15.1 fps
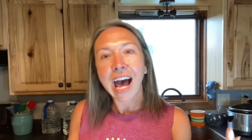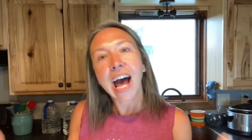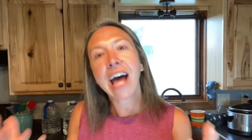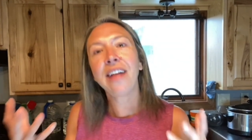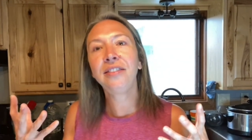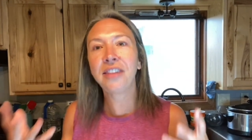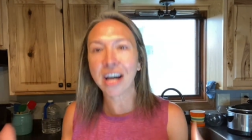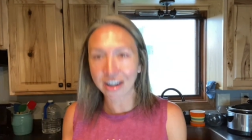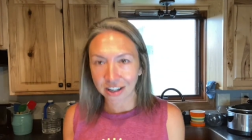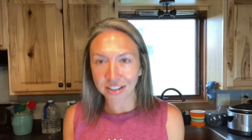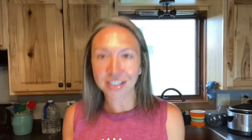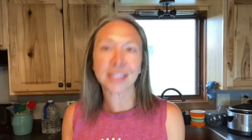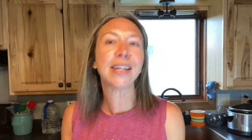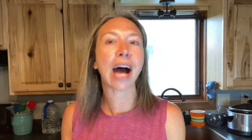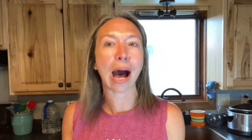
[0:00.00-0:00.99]
And then it
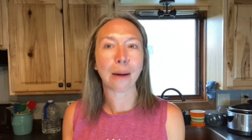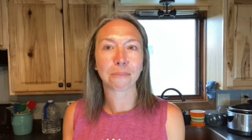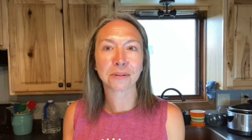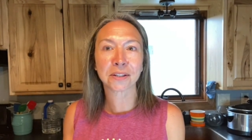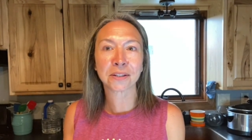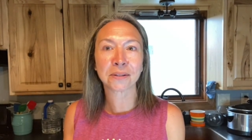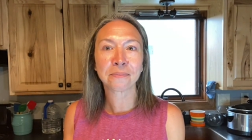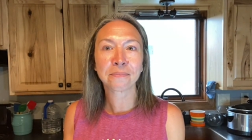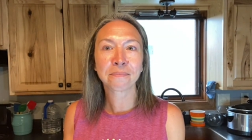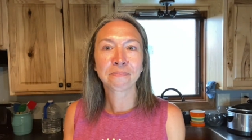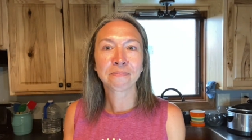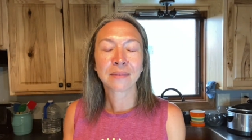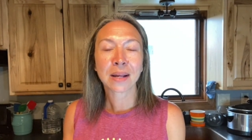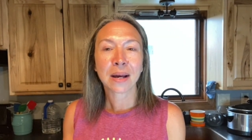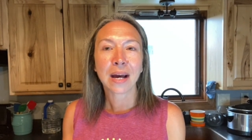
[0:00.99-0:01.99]
stops
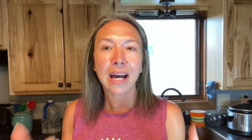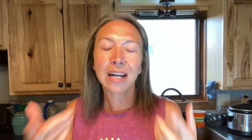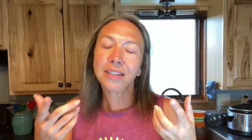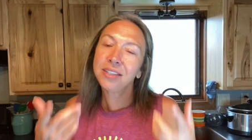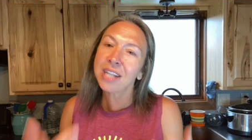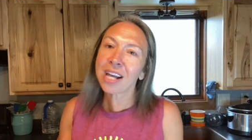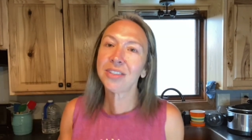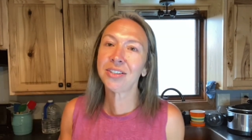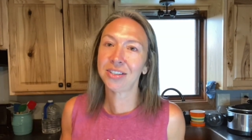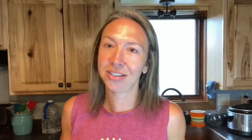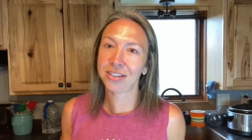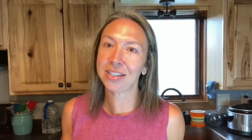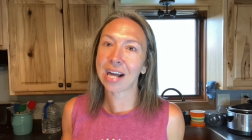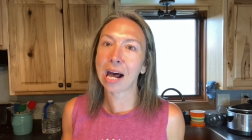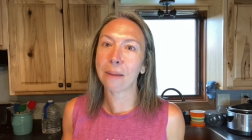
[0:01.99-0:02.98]
it doesn't
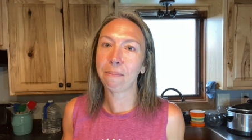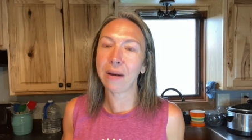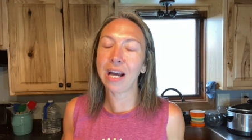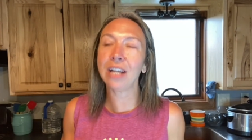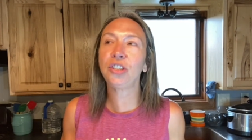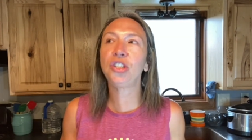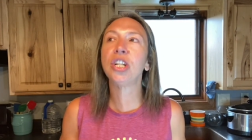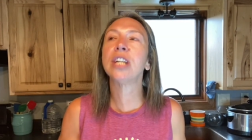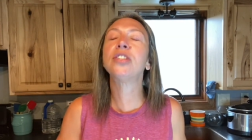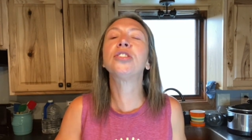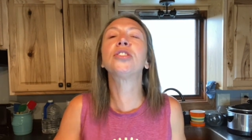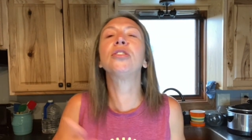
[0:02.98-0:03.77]
stop, it just